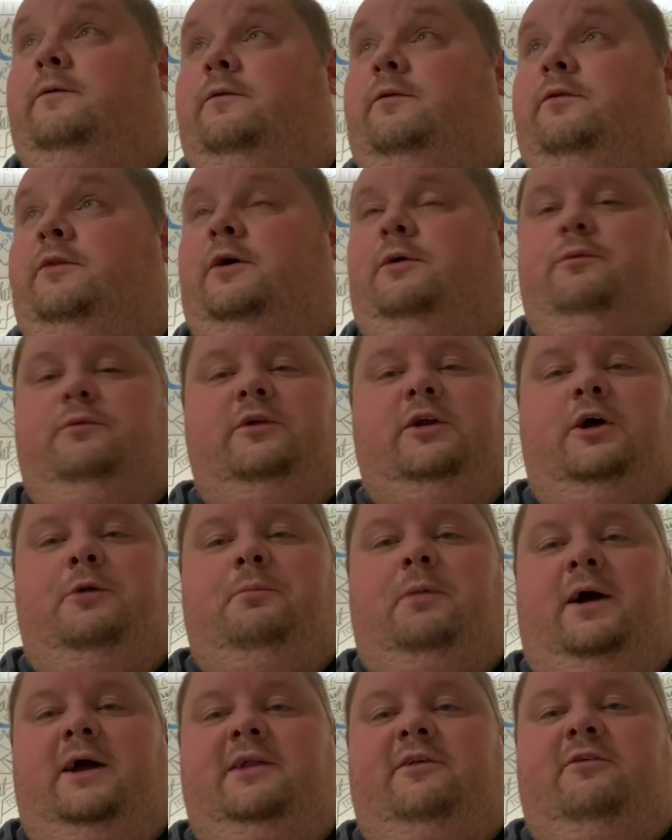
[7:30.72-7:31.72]
no
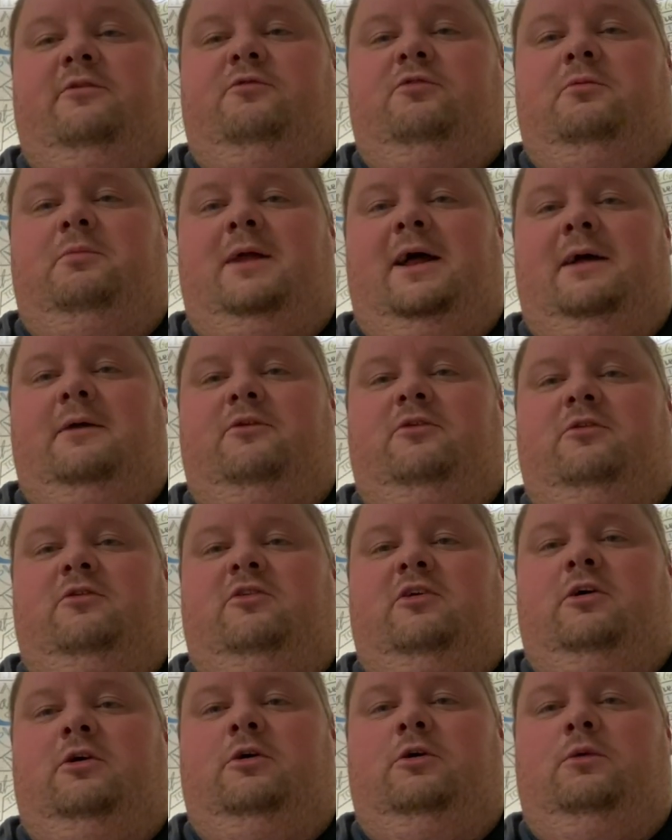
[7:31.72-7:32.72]
bite from that.
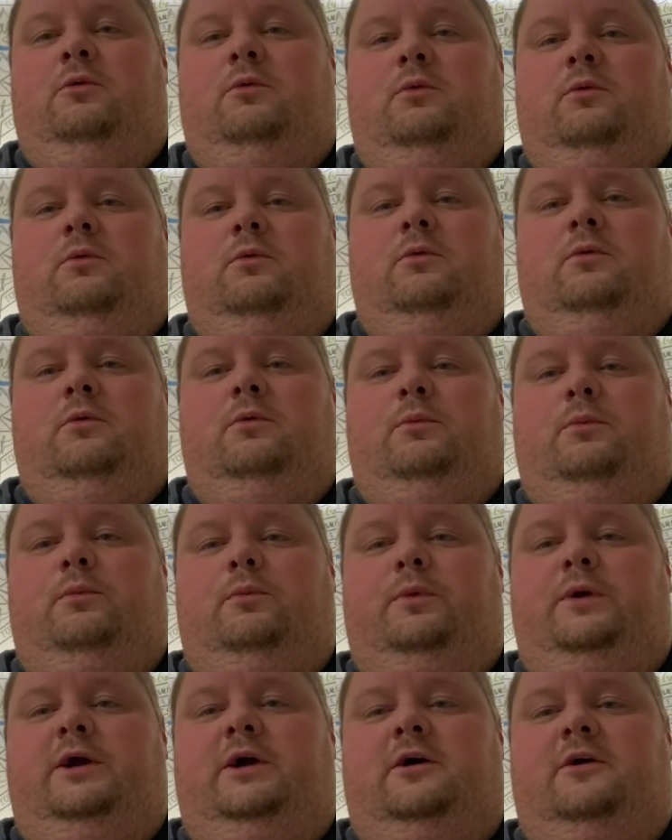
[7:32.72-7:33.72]
So
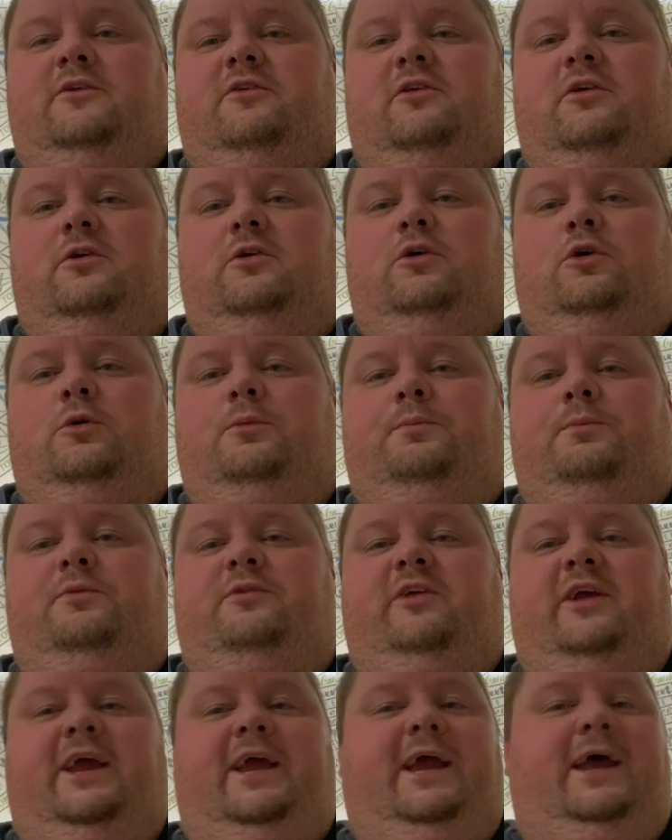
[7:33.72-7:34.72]
we got up
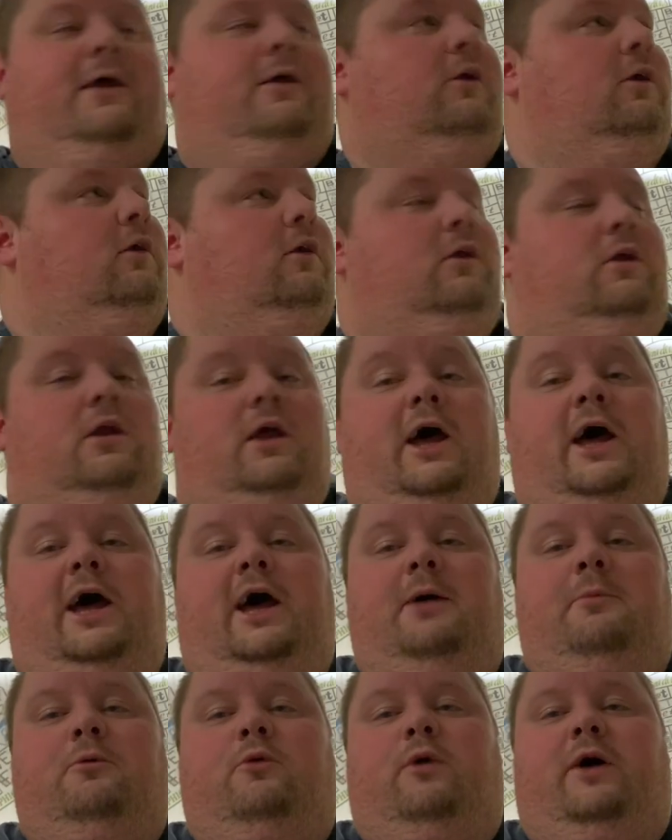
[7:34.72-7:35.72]
to here.
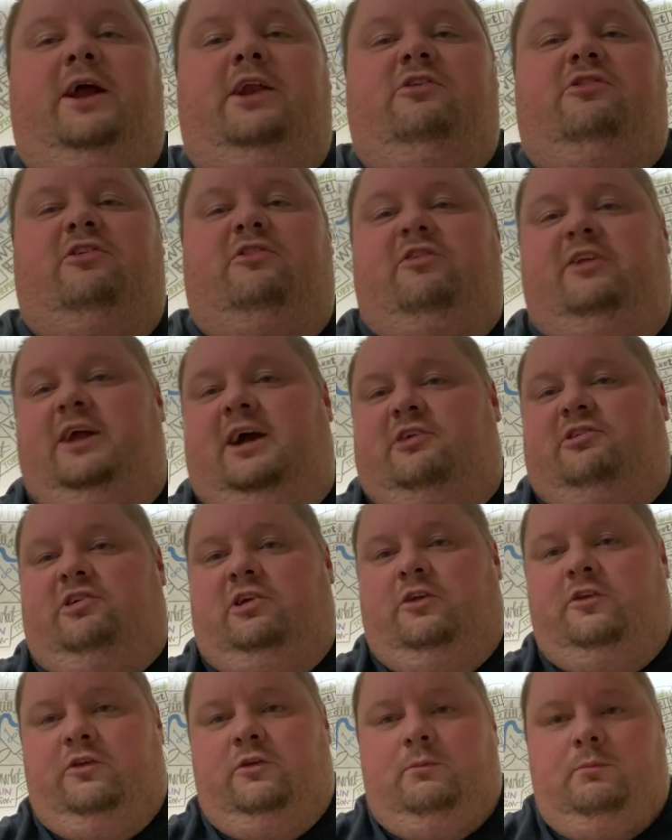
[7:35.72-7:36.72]
Quite interestingly, actually,
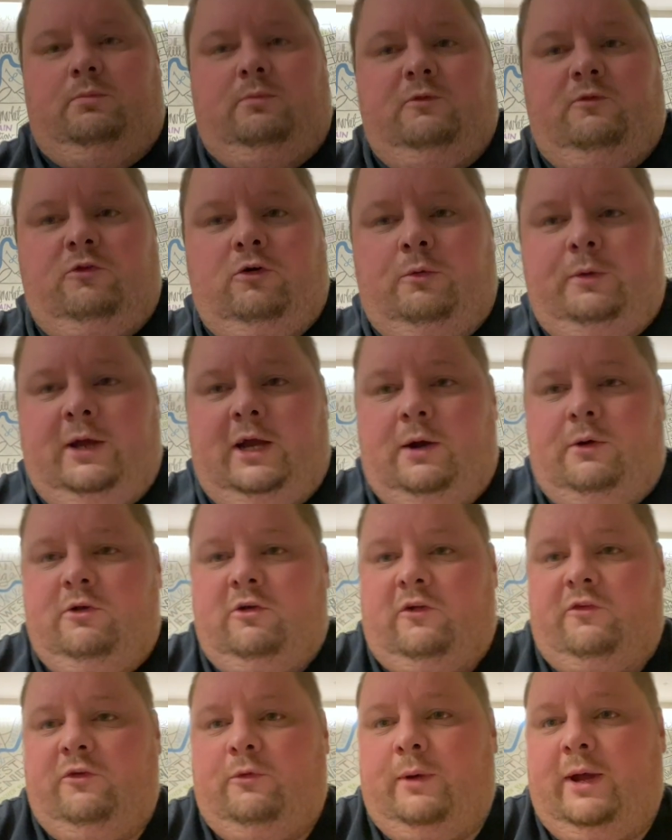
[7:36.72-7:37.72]

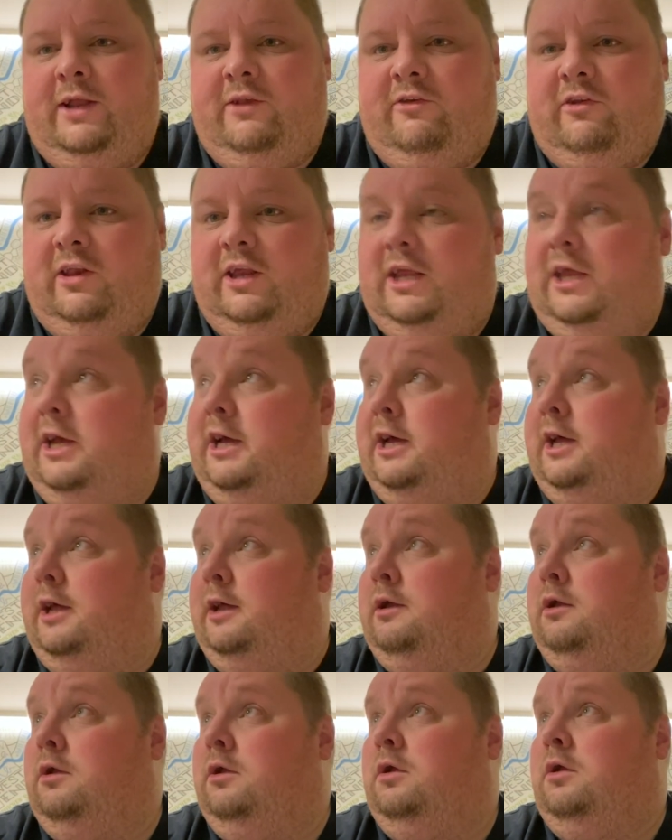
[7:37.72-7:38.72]
on the way to
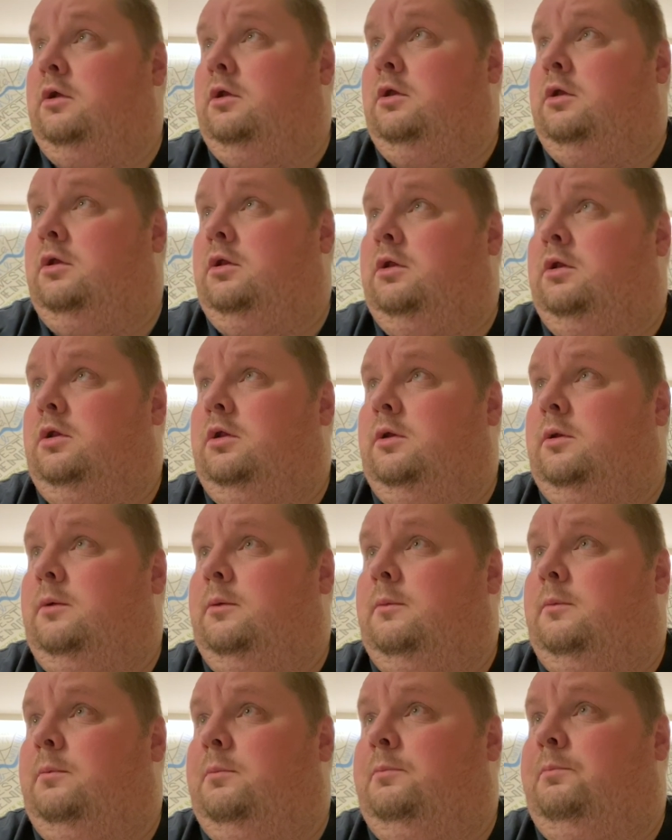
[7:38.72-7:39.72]
the
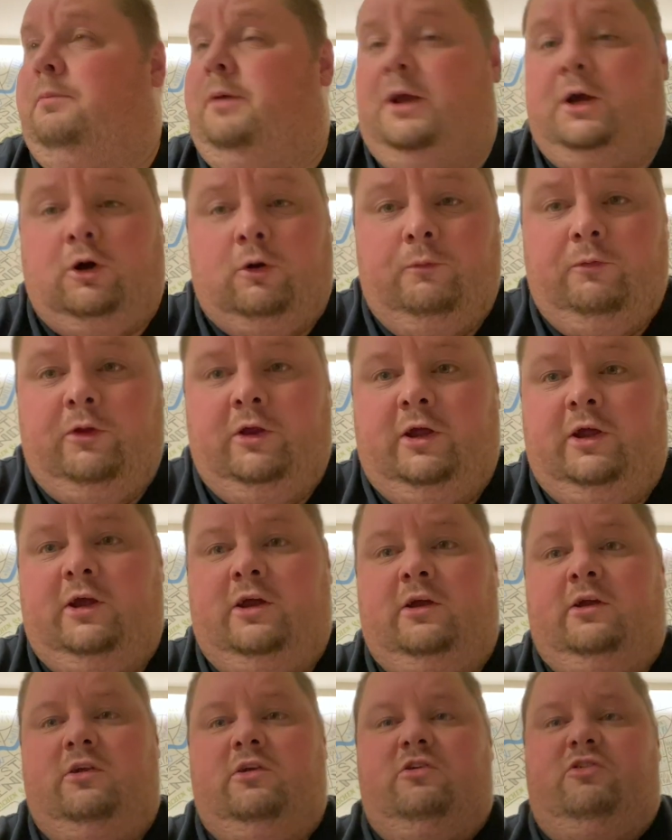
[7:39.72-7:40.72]
pick up,
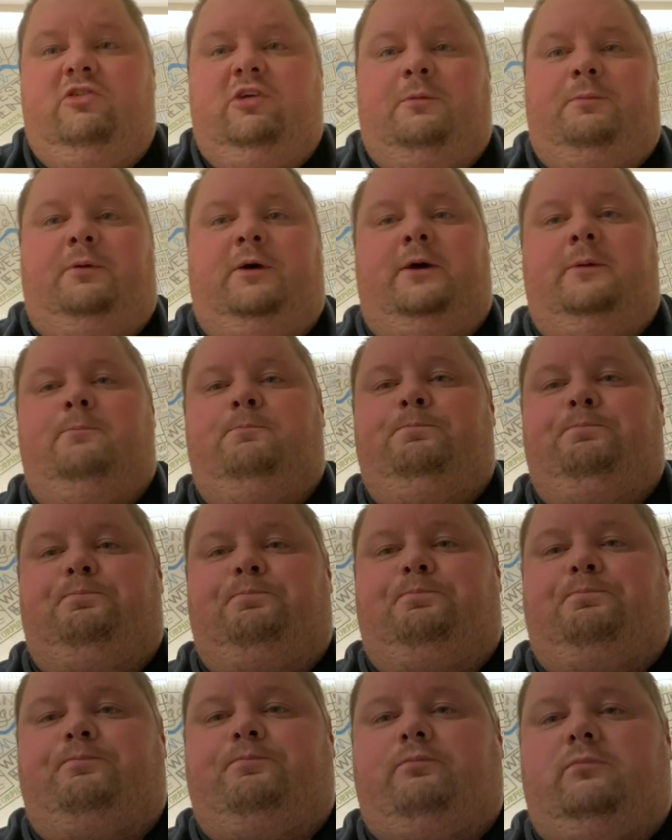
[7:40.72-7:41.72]
the shipper
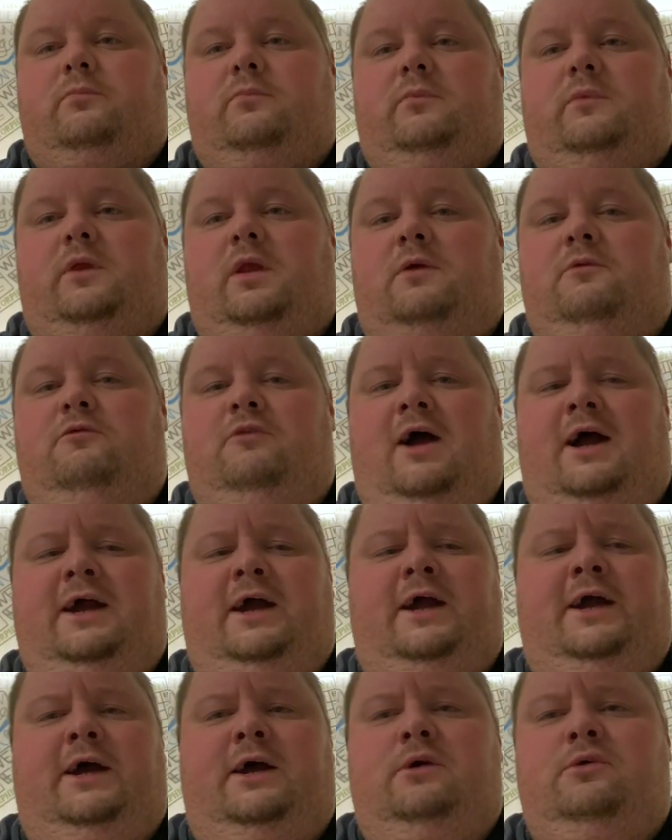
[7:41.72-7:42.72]
rang
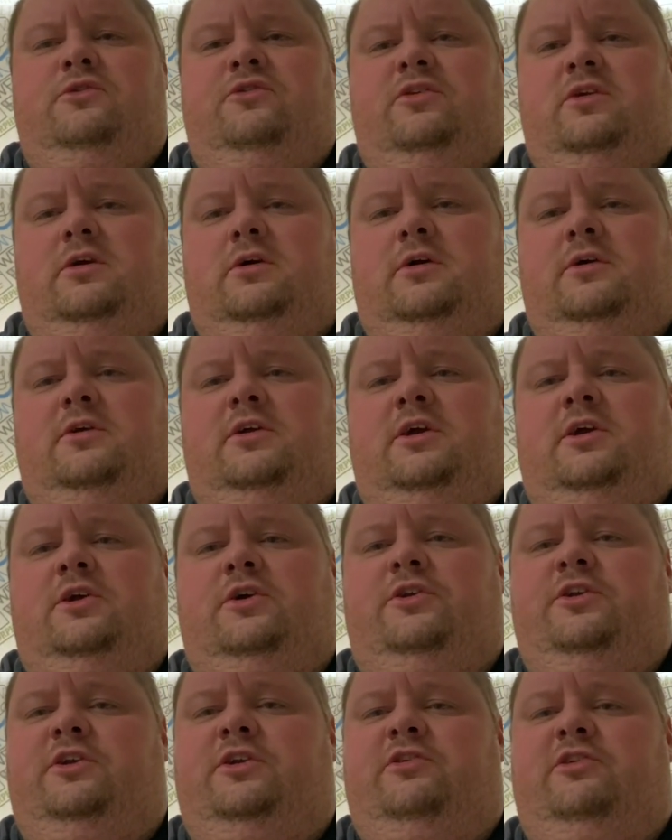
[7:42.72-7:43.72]
and goes, "Yeah,
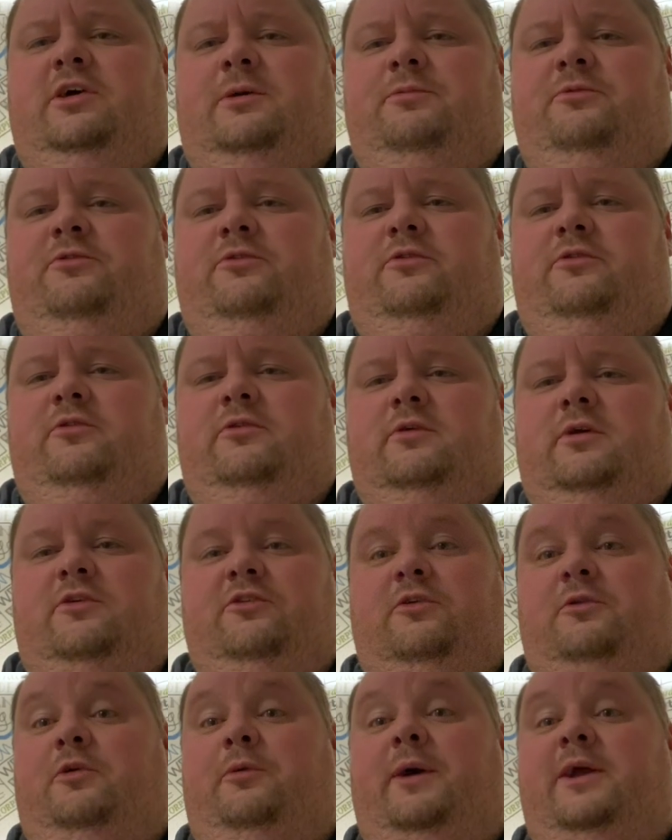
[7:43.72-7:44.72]
you're doing the job." I was
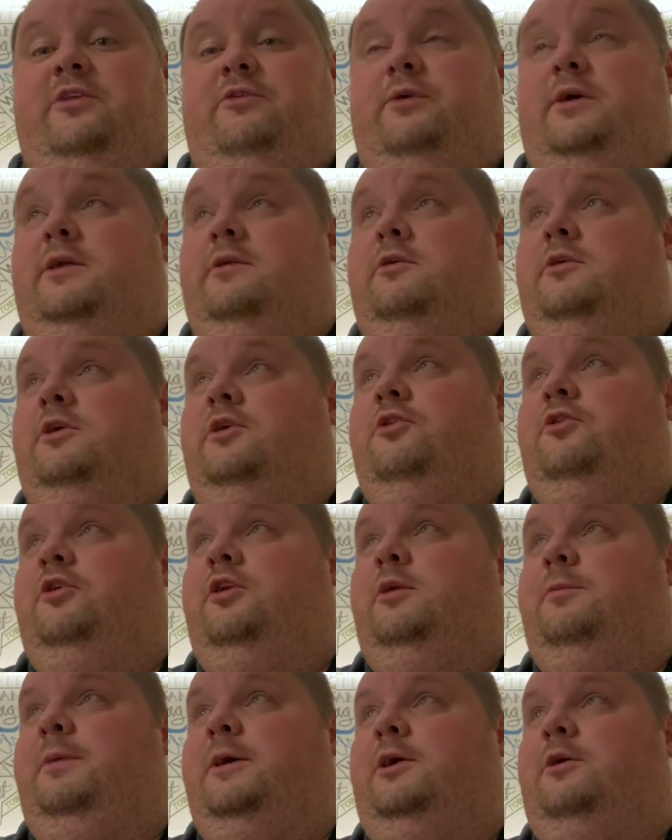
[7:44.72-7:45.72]
on the way to it. "You're doing
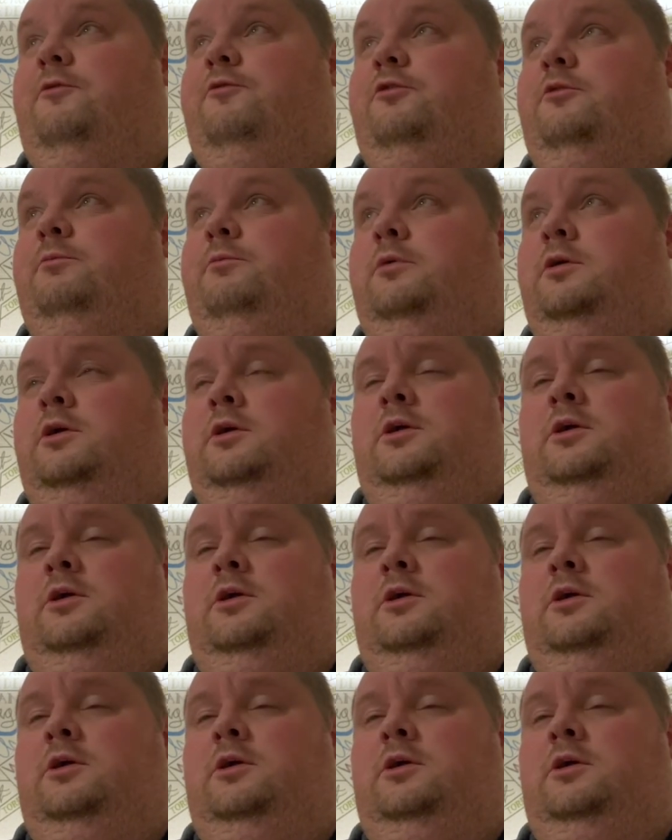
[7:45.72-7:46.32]
the pick up from